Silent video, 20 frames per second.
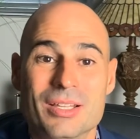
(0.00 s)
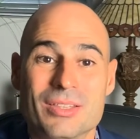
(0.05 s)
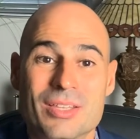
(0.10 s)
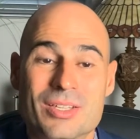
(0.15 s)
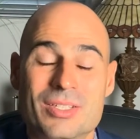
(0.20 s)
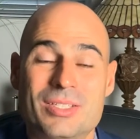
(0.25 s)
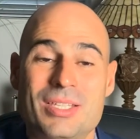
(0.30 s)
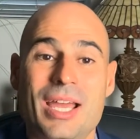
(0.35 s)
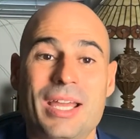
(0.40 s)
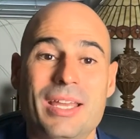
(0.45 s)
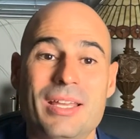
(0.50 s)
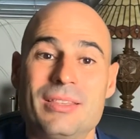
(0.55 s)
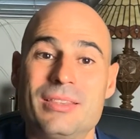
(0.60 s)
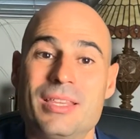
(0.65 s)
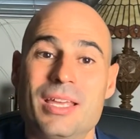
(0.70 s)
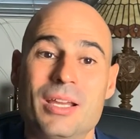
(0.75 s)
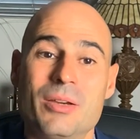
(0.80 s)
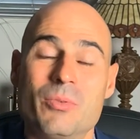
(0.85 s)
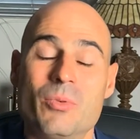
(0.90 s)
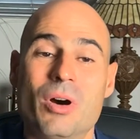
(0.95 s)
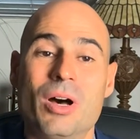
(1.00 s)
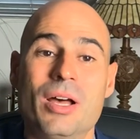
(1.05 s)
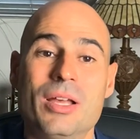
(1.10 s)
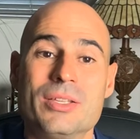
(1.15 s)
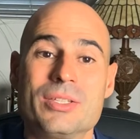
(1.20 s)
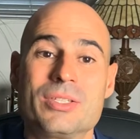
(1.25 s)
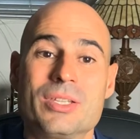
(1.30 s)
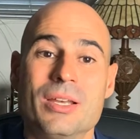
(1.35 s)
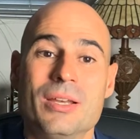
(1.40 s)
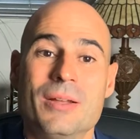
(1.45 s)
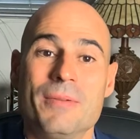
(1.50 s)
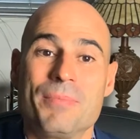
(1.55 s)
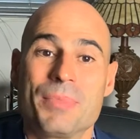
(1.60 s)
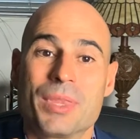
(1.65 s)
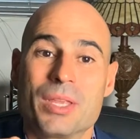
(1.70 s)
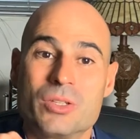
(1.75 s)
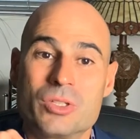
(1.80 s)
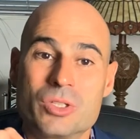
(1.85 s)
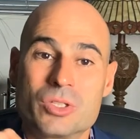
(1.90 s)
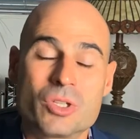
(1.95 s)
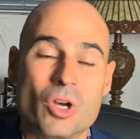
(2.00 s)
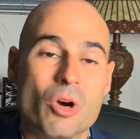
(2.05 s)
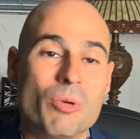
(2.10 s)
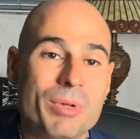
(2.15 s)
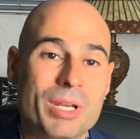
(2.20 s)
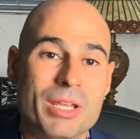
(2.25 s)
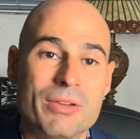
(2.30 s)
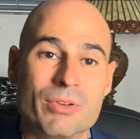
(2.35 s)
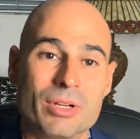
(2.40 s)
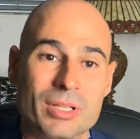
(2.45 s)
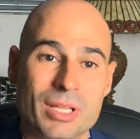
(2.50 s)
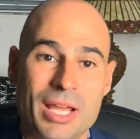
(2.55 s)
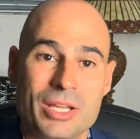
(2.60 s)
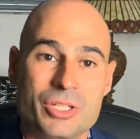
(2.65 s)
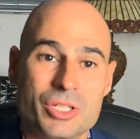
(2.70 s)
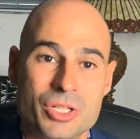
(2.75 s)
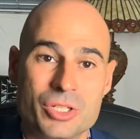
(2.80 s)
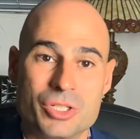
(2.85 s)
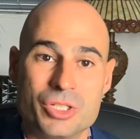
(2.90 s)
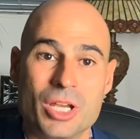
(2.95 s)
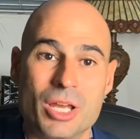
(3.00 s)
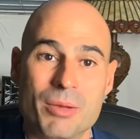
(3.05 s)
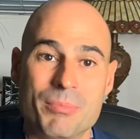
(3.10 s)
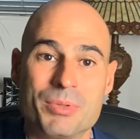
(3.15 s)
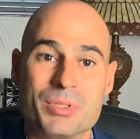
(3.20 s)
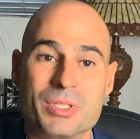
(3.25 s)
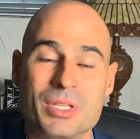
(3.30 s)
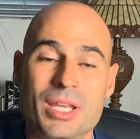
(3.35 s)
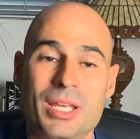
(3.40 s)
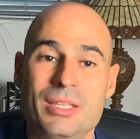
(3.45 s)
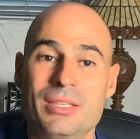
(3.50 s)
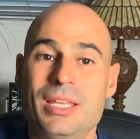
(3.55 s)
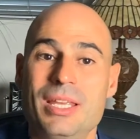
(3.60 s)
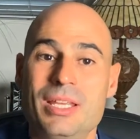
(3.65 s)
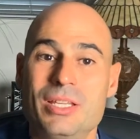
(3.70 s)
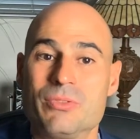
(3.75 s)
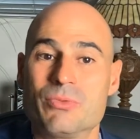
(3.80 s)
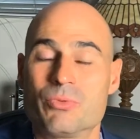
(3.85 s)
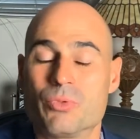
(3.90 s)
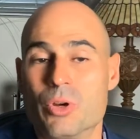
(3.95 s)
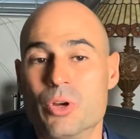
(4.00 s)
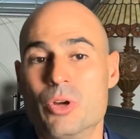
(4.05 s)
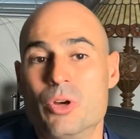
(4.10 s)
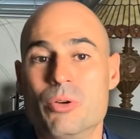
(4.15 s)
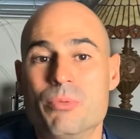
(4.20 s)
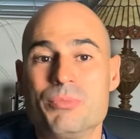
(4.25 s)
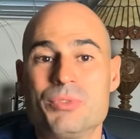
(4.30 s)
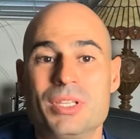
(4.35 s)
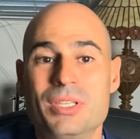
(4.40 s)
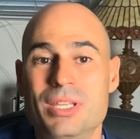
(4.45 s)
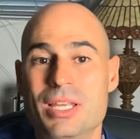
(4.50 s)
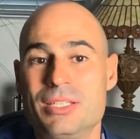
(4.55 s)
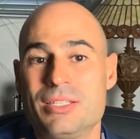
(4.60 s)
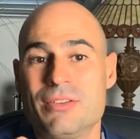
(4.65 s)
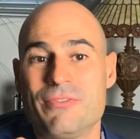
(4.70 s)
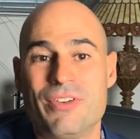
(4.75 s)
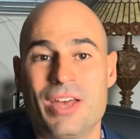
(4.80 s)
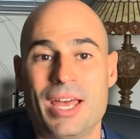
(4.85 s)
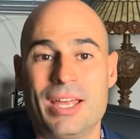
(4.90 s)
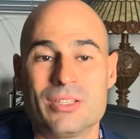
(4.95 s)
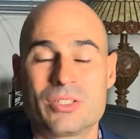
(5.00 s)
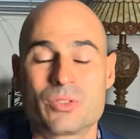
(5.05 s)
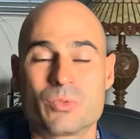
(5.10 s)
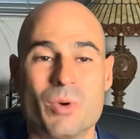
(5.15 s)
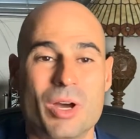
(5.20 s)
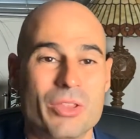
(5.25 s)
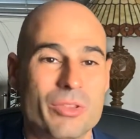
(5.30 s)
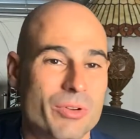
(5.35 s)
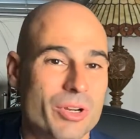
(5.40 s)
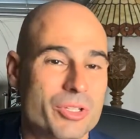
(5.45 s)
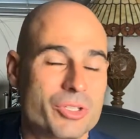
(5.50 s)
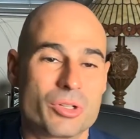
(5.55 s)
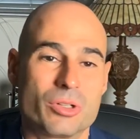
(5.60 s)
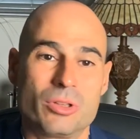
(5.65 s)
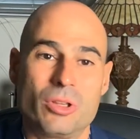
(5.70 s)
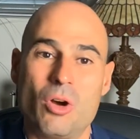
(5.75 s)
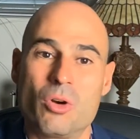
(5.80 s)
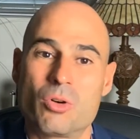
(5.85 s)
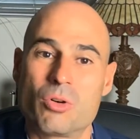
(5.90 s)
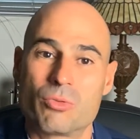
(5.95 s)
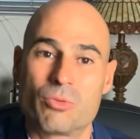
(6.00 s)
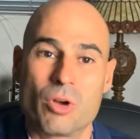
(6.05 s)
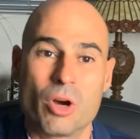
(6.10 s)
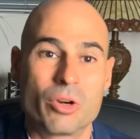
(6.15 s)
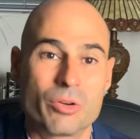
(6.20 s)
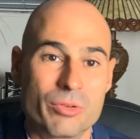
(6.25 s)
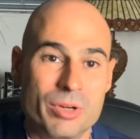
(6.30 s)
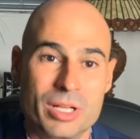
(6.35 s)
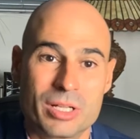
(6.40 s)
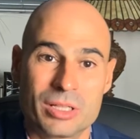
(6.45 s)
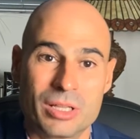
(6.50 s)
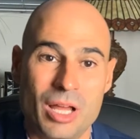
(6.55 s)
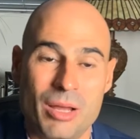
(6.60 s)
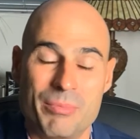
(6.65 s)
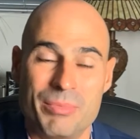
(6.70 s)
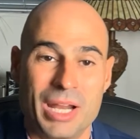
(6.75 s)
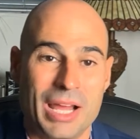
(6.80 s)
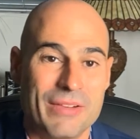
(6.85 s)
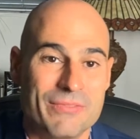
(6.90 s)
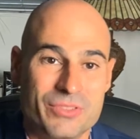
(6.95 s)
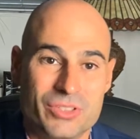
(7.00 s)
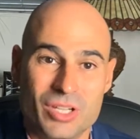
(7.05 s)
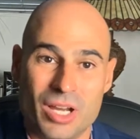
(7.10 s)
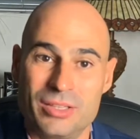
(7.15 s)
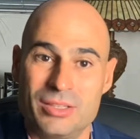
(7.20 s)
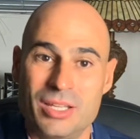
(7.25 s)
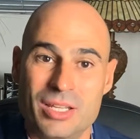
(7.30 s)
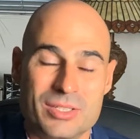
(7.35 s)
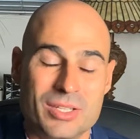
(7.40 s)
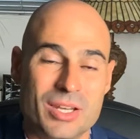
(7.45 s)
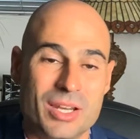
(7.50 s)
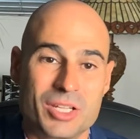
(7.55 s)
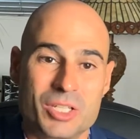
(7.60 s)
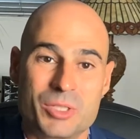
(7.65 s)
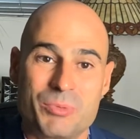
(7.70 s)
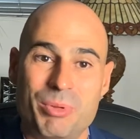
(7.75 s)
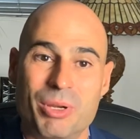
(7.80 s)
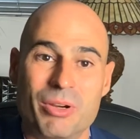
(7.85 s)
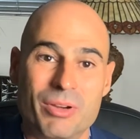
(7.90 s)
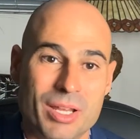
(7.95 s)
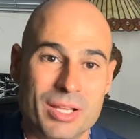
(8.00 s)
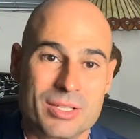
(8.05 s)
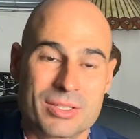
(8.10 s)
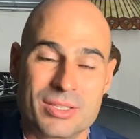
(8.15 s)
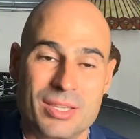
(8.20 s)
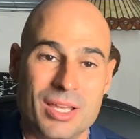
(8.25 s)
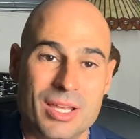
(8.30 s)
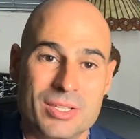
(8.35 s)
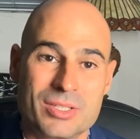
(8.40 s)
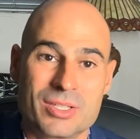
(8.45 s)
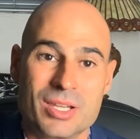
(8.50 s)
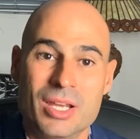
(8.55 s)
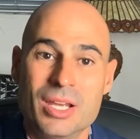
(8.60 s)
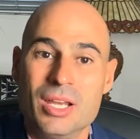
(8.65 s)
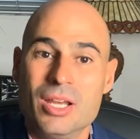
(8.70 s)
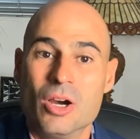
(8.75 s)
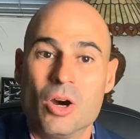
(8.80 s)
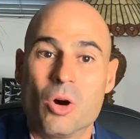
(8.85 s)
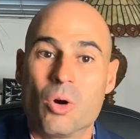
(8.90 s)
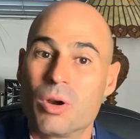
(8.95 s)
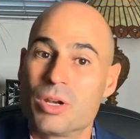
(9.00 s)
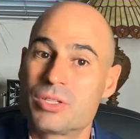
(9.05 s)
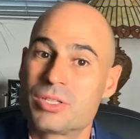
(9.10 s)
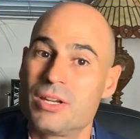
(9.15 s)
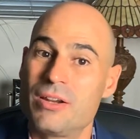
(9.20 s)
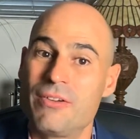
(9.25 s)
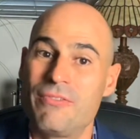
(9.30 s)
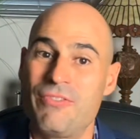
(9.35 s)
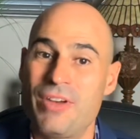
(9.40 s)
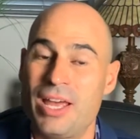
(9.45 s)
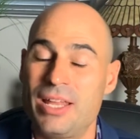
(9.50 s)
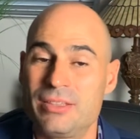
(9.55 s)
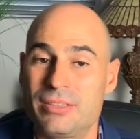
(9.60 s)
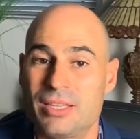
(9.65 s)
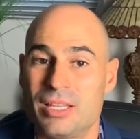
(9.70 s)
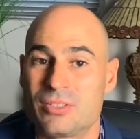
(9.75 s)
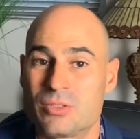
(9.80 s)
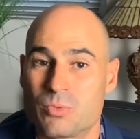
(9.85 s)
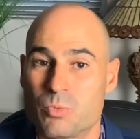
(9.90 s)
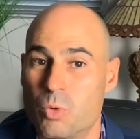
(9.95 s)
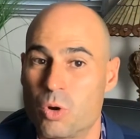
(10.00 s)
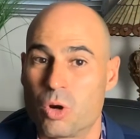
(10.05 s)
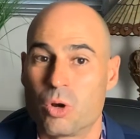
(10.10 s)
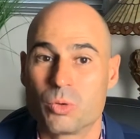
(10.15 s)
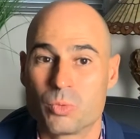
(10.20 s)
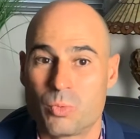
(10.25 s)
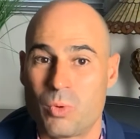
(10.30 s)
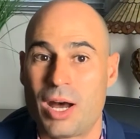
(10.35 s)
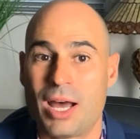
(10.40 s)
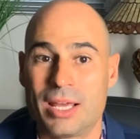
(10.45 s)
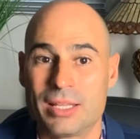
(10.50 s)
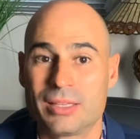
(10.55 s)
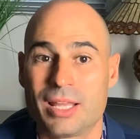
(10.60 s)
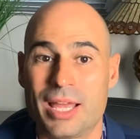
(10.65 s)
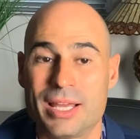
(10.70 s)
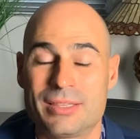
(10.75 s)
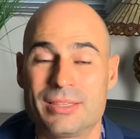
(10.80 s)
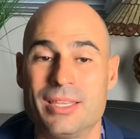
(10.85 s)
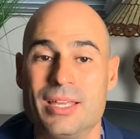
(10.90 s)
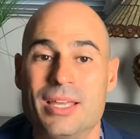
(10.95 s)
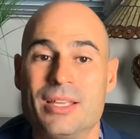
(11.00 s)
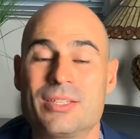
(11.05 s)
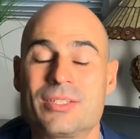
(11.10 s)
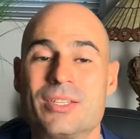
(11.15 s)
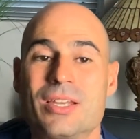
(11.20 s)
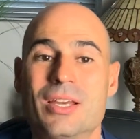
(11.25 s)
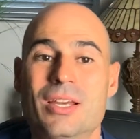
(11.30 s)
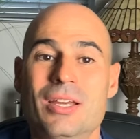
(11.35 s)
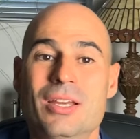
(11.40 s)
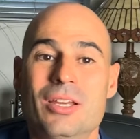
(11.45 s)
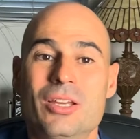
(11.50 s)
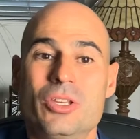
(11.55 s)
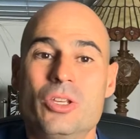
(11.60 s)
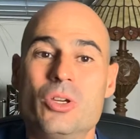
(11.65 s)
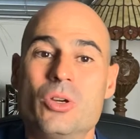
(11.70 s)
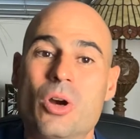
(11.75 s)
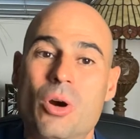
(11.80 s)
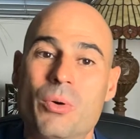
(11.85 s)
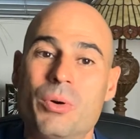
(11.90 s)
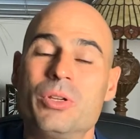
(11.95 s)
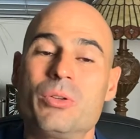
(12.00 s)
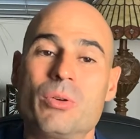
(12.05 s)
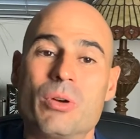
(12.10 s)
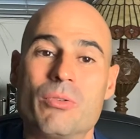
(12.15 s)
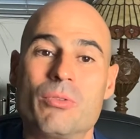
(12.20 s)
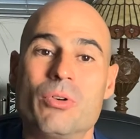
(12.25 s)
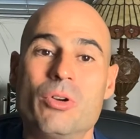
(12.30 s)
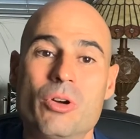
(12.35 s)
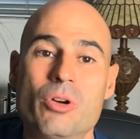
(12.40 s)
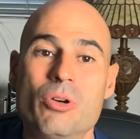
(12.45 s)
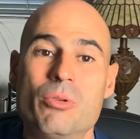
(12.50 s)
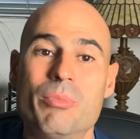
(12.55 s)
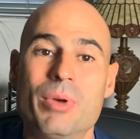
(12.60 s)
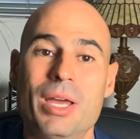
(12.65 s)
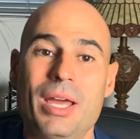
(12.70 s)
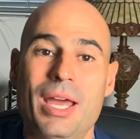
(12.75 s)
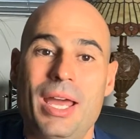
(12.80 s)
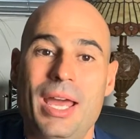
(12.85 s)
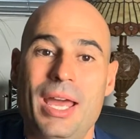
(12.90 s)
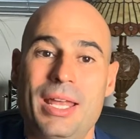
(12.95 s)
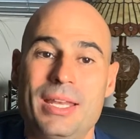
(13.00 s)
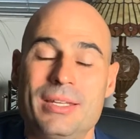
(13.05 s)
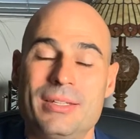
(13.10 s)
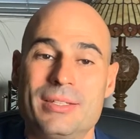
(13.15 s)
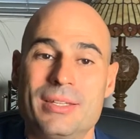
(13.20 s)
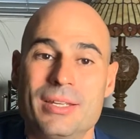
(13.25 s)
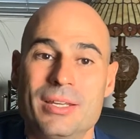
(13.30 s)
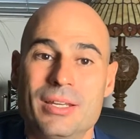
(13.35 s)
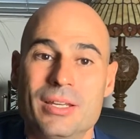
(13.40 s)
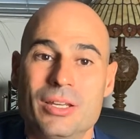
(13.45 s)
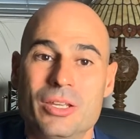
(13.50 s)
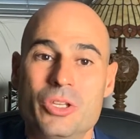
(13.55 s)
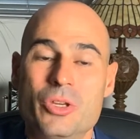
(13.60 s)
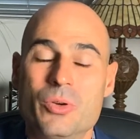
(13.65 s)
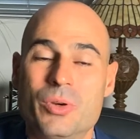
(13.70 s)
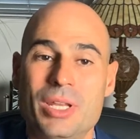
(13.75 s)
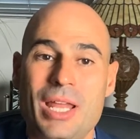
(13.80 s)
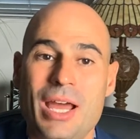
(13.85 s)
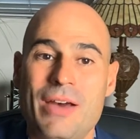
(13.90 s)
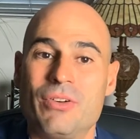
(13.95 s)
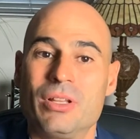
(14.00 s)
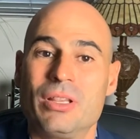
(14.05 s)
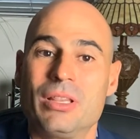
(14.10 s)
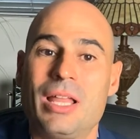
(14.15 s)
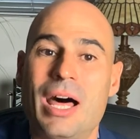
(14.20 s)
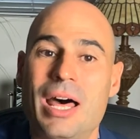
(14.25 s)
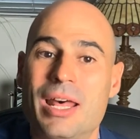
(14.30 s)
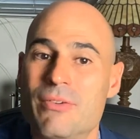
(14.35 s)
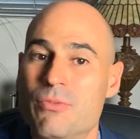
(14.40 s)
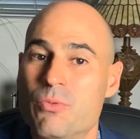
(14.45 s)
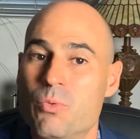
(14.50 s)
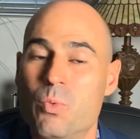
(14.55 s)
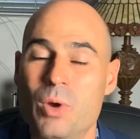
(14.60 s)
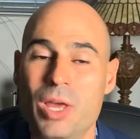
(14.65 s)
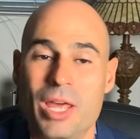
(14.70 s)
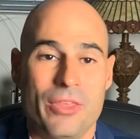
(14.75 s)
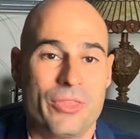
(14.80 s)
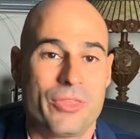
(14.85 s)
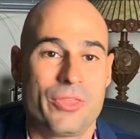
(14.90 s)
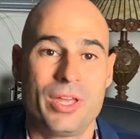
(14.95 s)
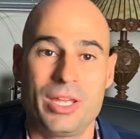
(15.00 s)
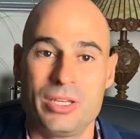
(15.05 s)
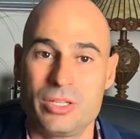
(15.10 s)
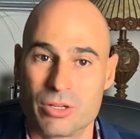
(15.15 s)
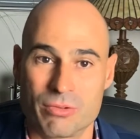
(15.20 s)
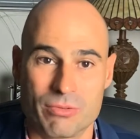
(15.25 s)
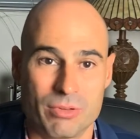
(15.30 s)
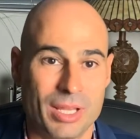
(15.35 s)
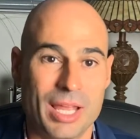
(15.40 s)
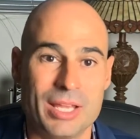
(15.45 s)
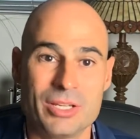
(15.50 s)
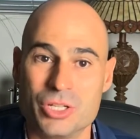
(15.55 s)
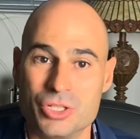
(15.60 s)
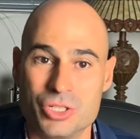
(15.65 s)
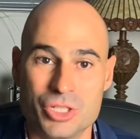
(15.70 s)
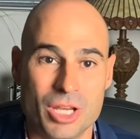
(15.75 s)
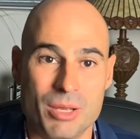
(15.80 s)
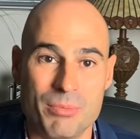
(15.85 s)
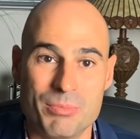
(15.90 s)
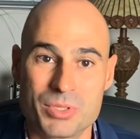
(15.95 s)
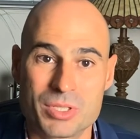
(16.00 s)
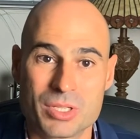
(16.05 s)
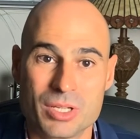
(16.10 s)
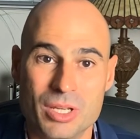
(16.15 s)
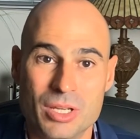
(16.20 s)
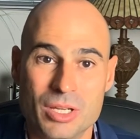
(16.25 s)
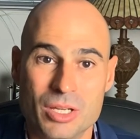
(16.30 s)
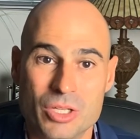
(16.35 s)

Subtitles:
The second thing was so many relationships in these rooms and these events, whether it's your local Rotary Club, and I've done this and experienced this, or it's an event that's worldwide like this, you go into a room and you can have a lot of width in your relationships.